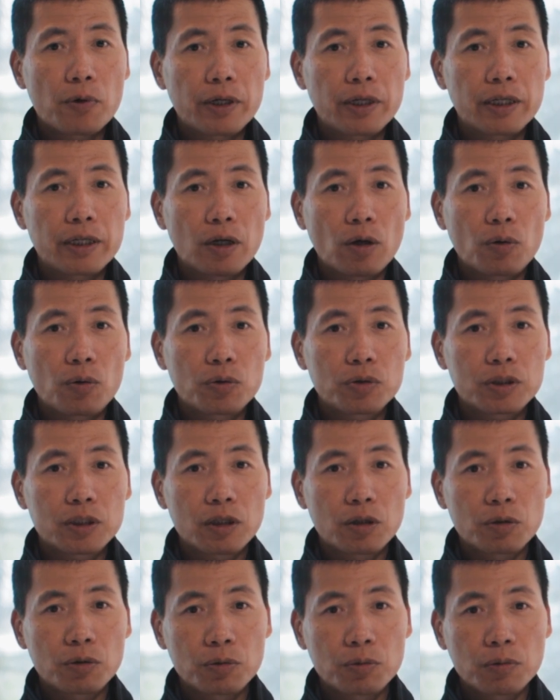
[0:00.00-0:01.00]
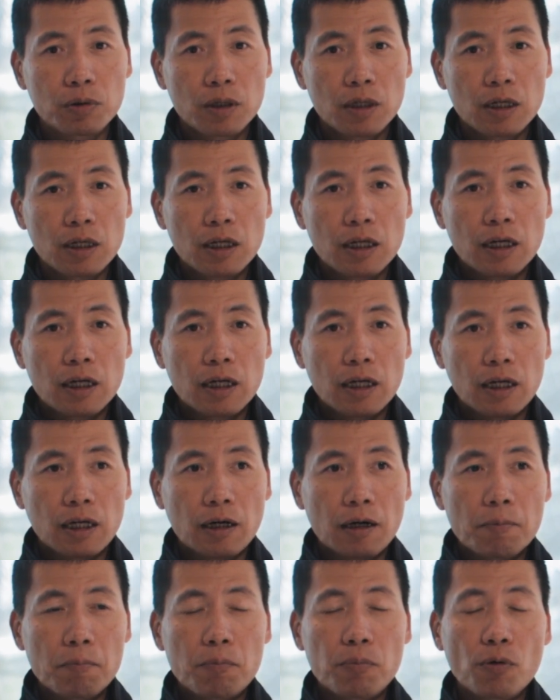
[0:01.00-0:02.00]
we also
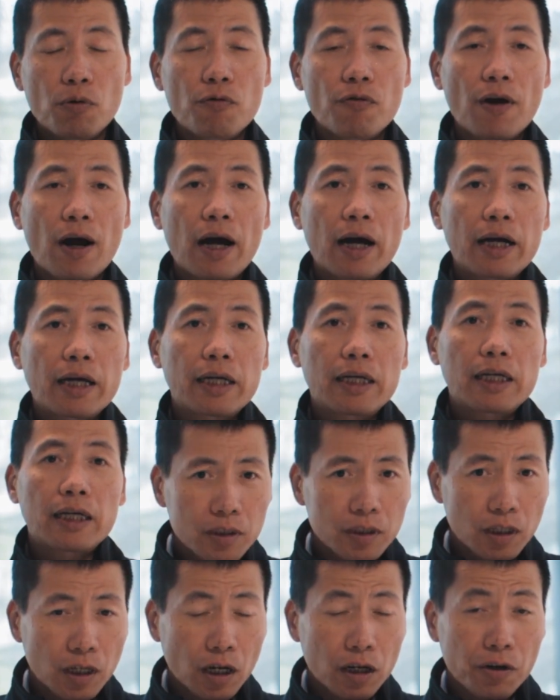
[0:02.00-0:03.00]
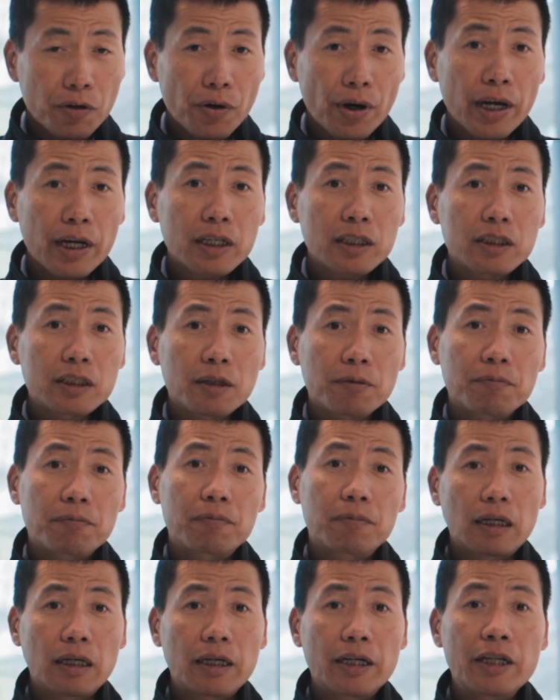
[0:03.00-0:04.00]
uh, provide a range of
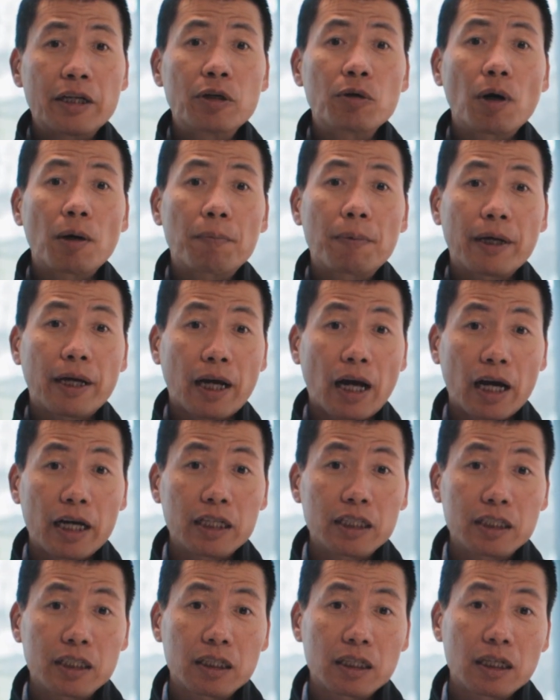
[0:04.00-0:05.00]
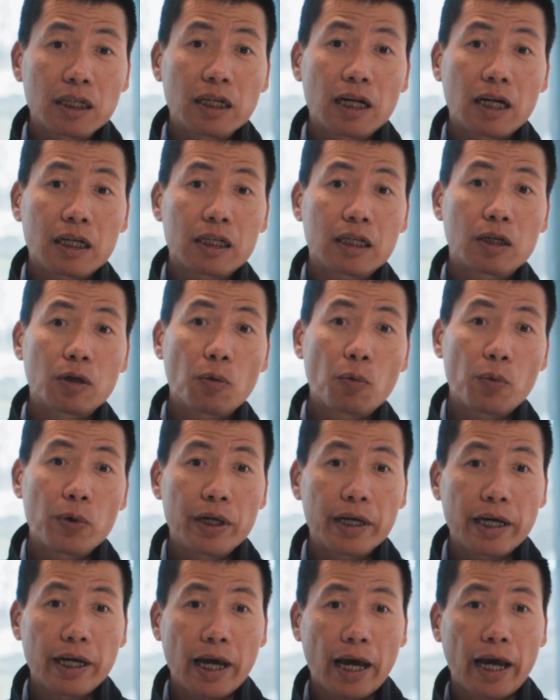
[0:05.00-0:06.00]
uh, new applications that
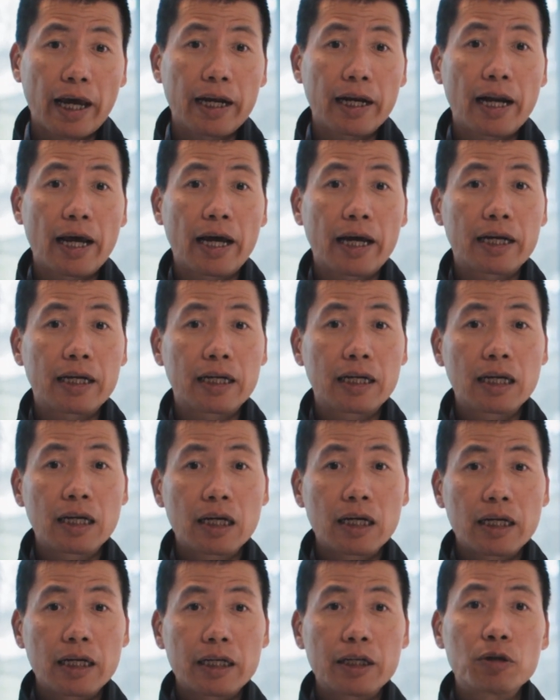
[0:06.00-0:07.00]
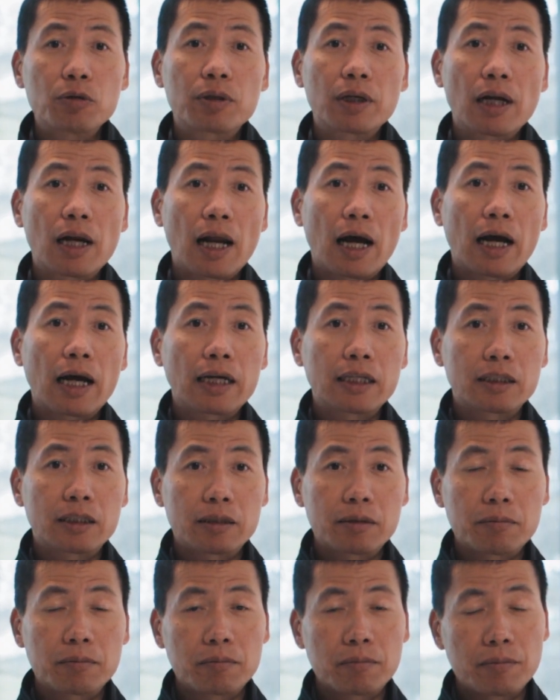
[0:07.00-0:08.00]
we can then
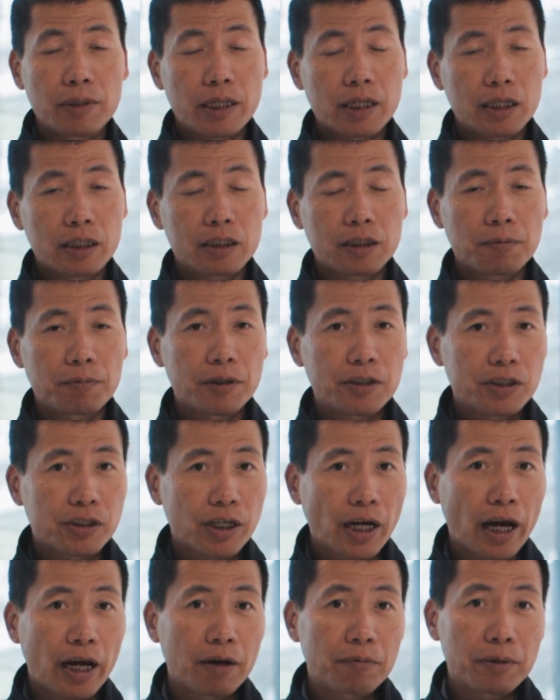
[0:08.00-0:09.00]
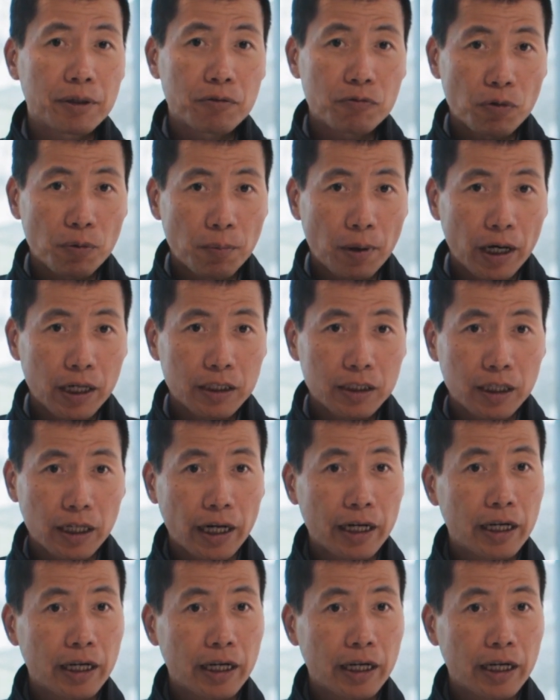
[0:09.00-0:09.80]
utilize because of the share of information